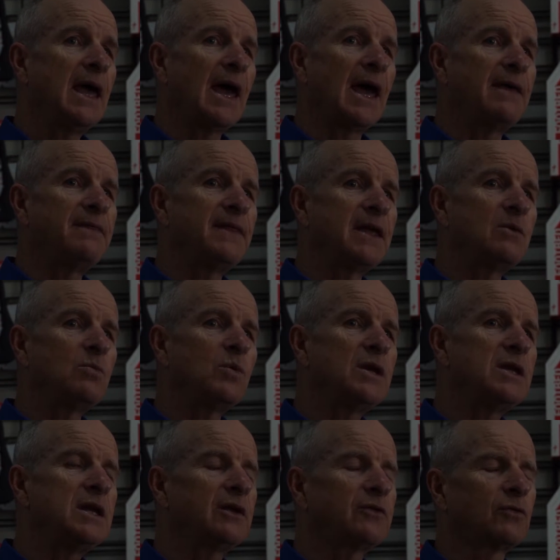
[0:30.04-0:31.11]
And then
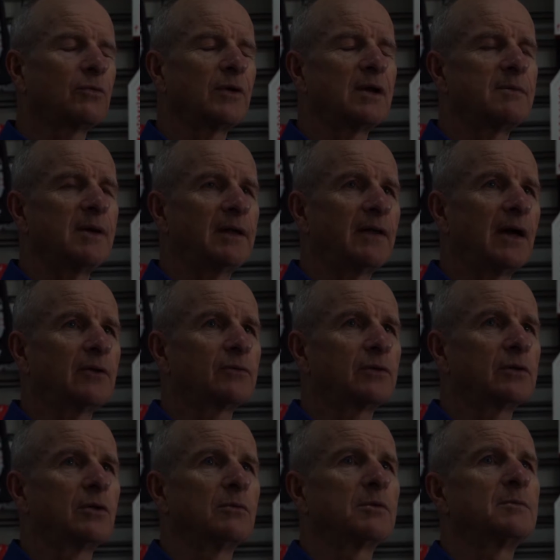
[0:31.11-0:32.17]
when you get to around about the 100
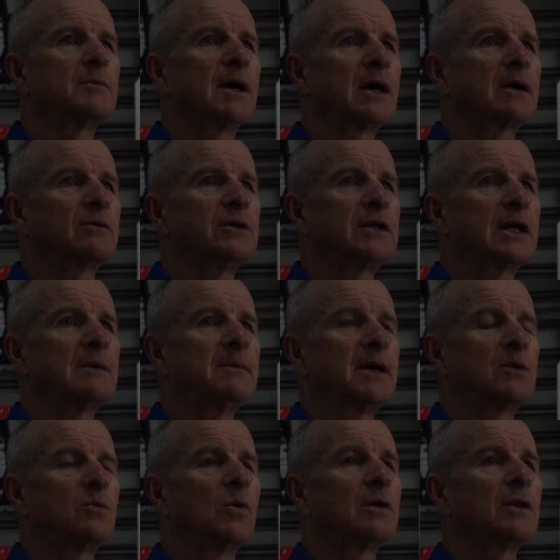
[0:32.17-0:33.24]
kilometre mark, when you come out
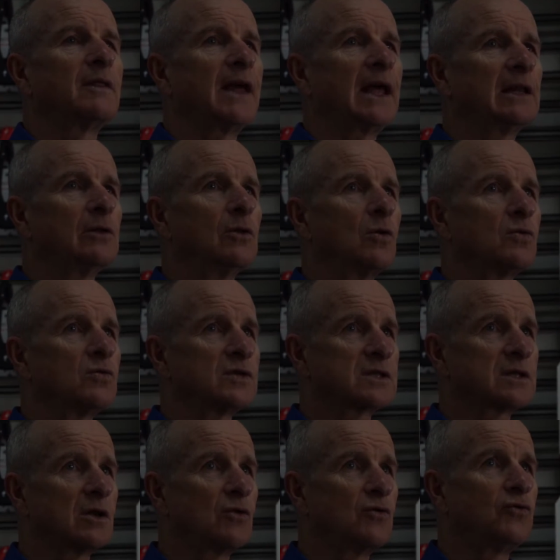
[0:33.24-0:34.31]
of Wagga, that long,
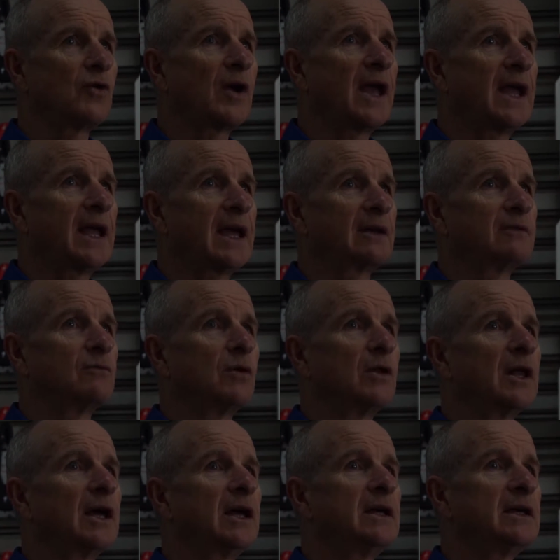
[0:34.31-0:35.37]
slow drag out of
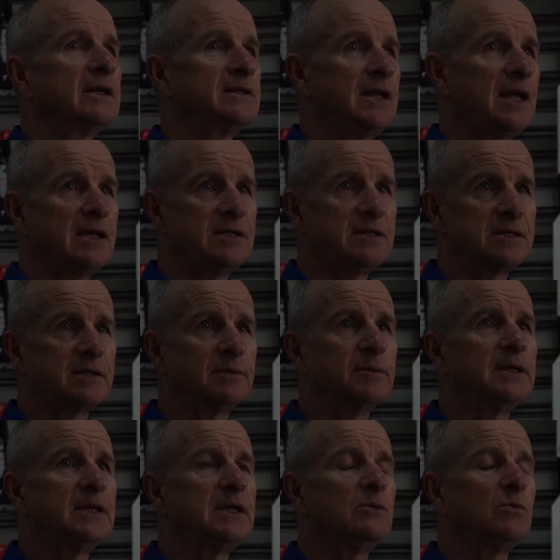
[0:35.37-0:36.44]
Wagga tends to
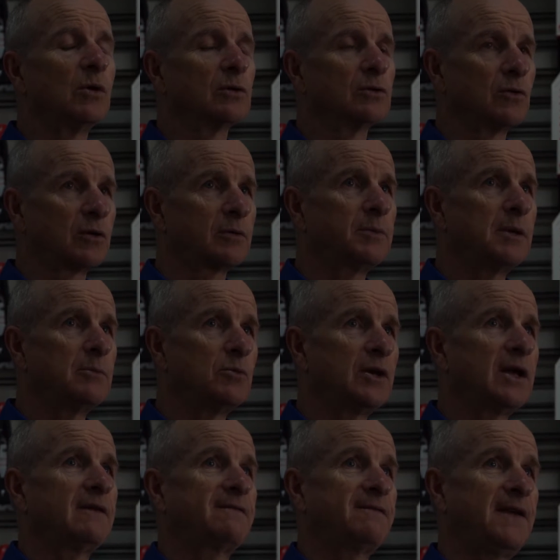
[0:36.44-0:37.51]
be where a lot of people
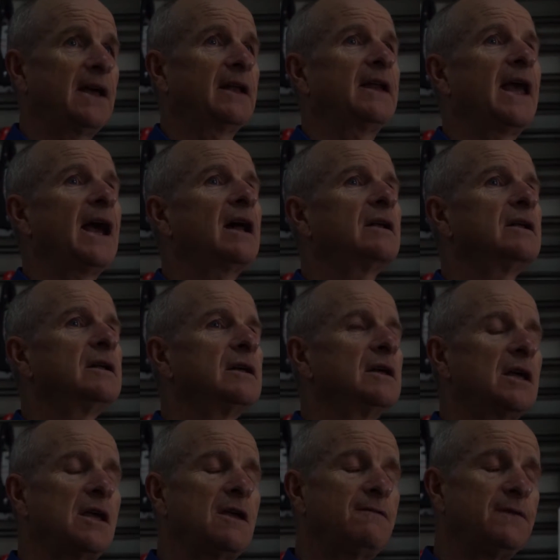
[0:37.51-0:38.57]
get found out
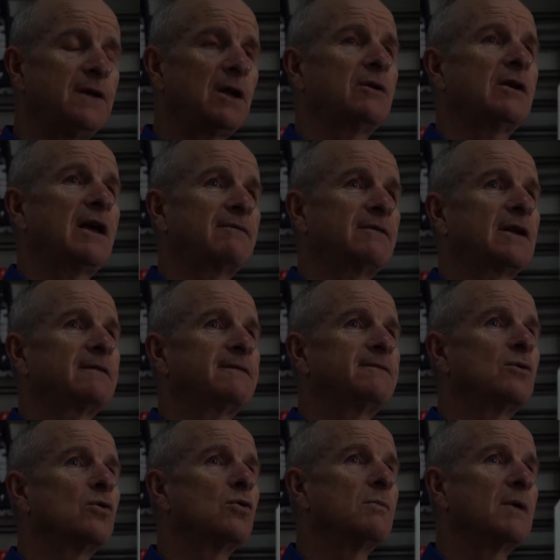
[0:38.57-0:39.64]
if you don't have enough
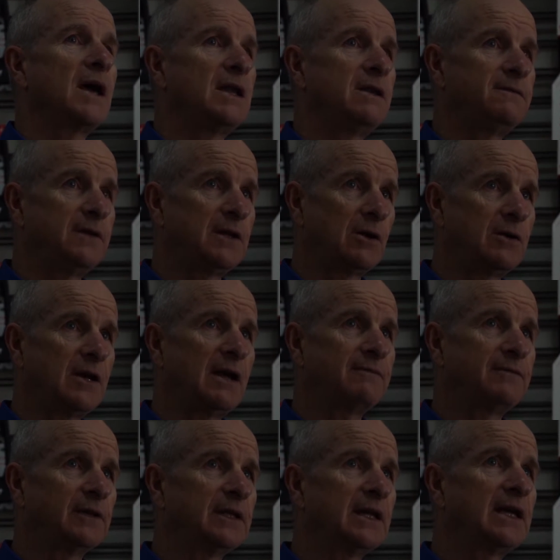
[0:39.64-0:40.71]
form and if you don't
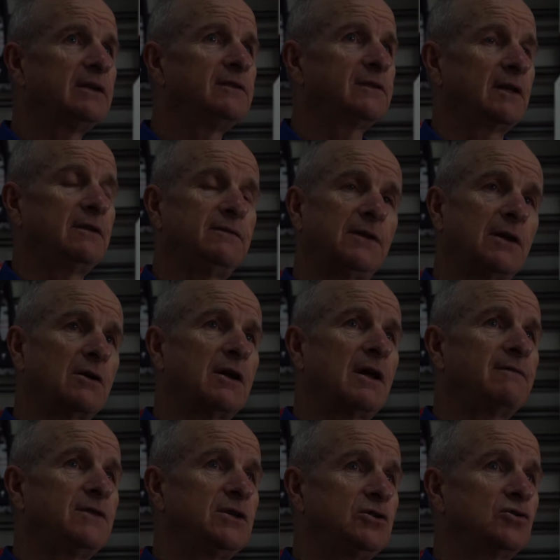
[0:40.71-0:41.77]
have the legs and if you don't
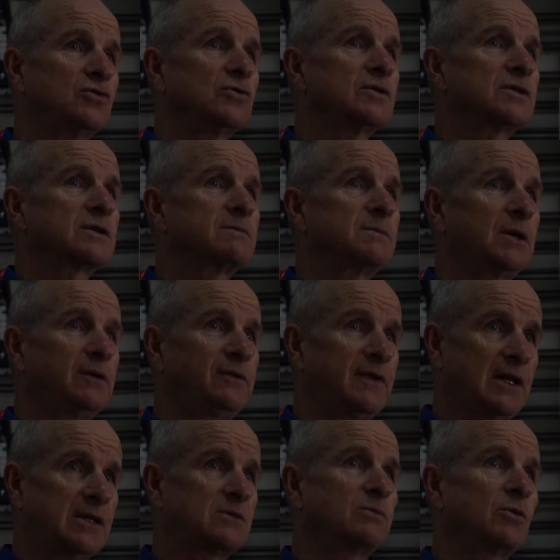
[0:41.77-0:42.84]
have the endurance, because
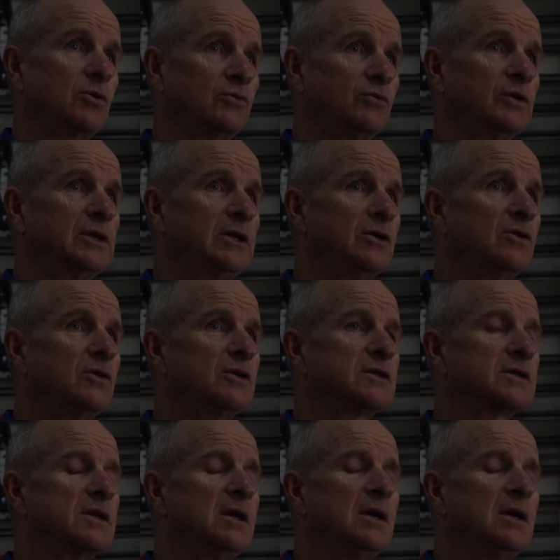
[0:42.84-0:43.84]
that's where it really hurts.